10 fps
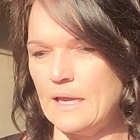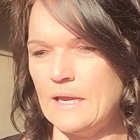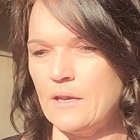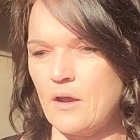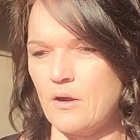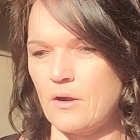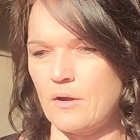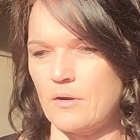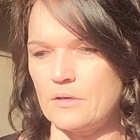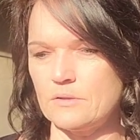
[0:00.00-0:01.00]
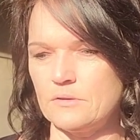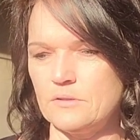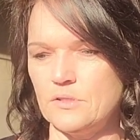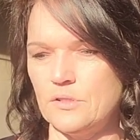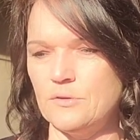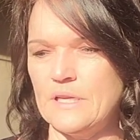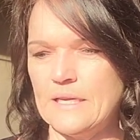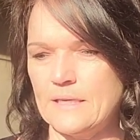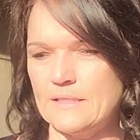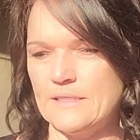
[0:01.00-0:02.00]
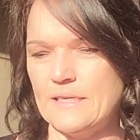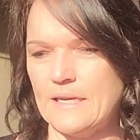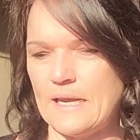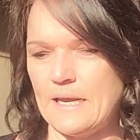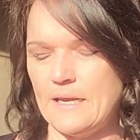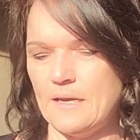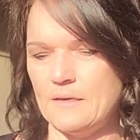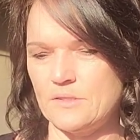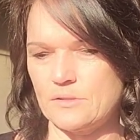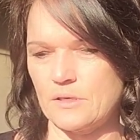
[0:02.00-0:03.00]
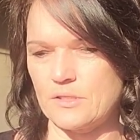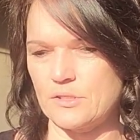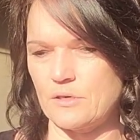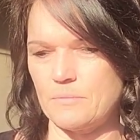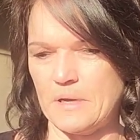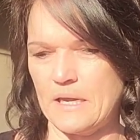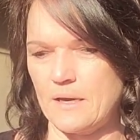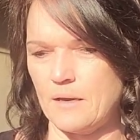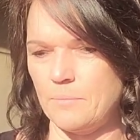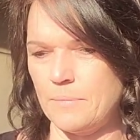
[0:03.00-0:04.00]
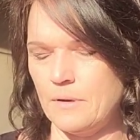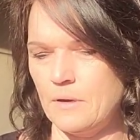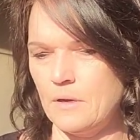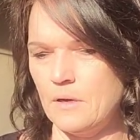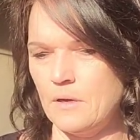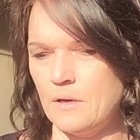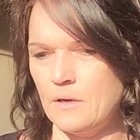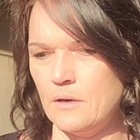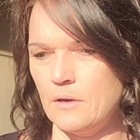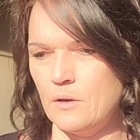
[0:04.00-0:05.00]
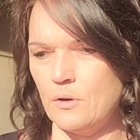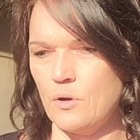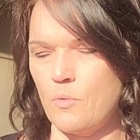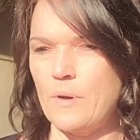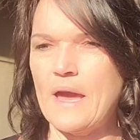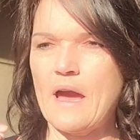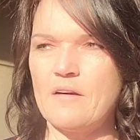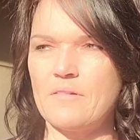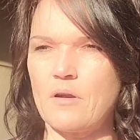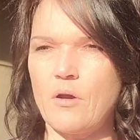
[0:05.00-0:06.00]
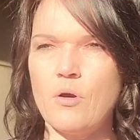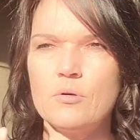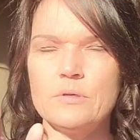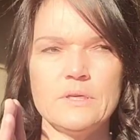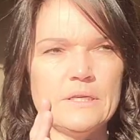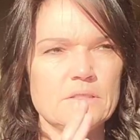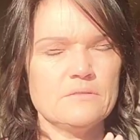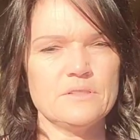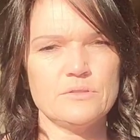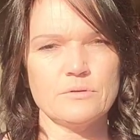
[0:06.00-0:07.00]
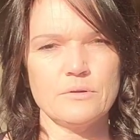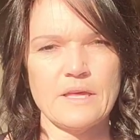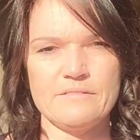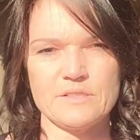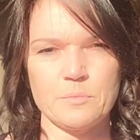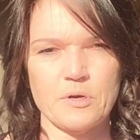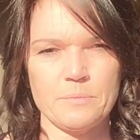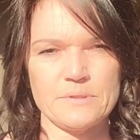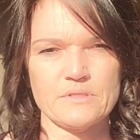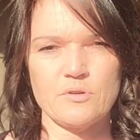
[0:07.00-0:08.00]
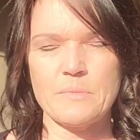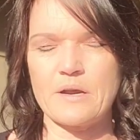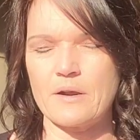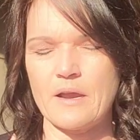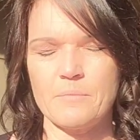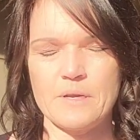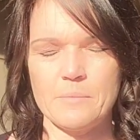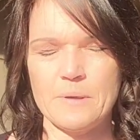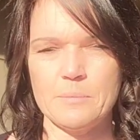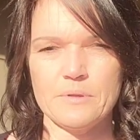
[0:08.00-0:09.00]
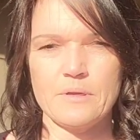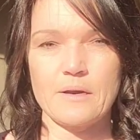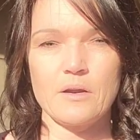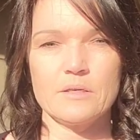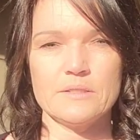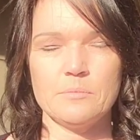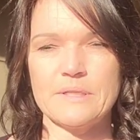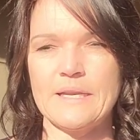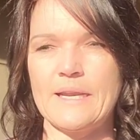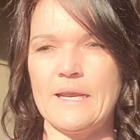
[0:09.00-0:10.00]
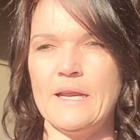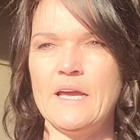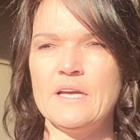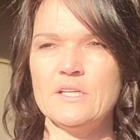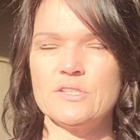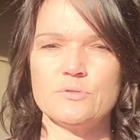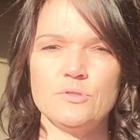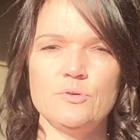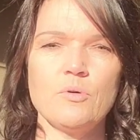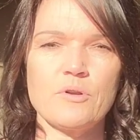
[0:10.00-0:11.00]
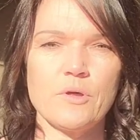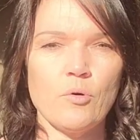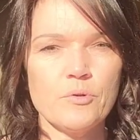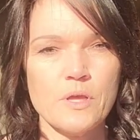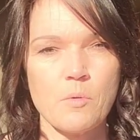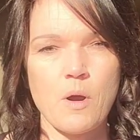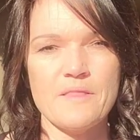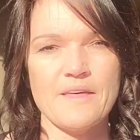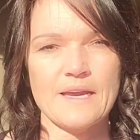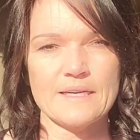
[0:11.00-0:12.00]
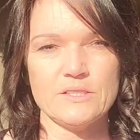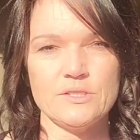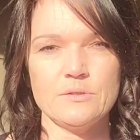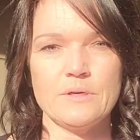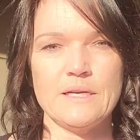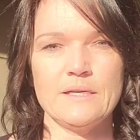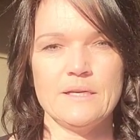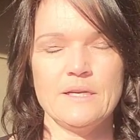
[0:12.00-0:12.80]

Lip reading: in our unique DNA structure, makeup, we have our own individual life's purpose, no matter how many people there are on the planet. So you are the only one that can do it.